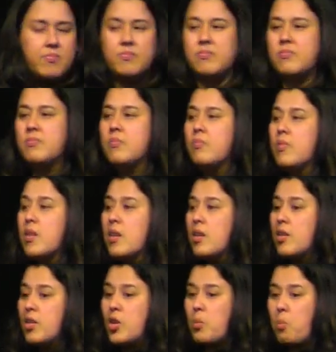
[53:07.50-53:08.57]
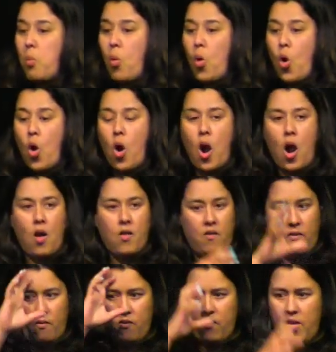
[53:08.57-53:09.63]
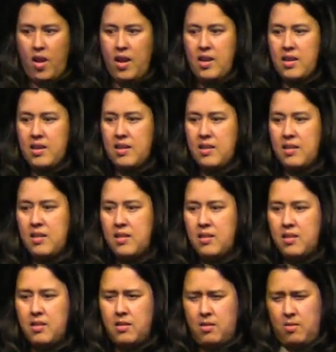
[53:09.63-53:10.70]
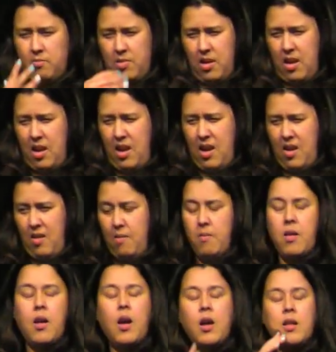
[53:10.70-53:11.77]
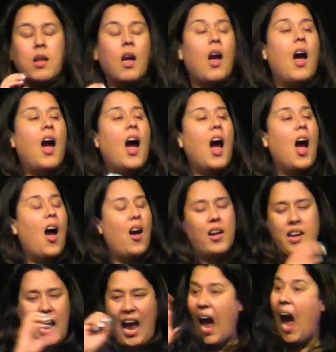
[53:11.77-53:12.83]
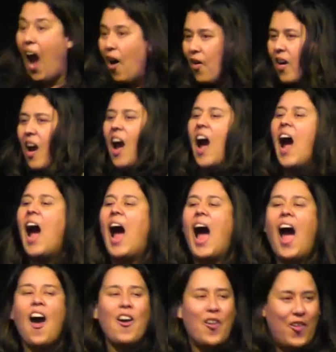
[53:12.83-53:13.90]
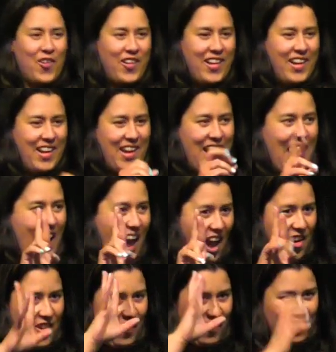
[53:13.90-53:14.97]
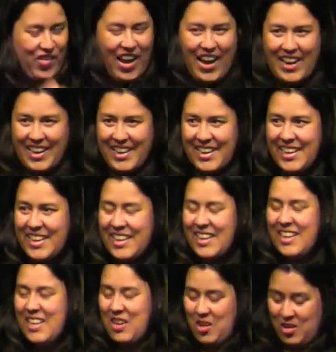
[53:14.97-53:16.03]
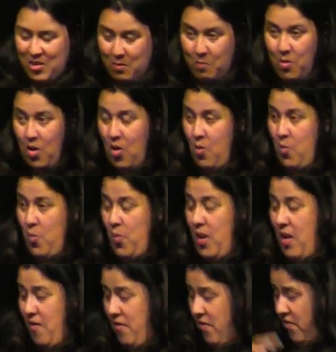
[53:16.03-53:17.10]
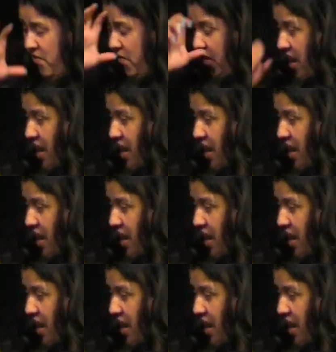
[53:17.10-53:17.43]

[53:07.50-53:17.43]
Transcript: our heart. We have to, you know, restore everything, fix it up, and then send it on to God and he'll receive it and correspond with us.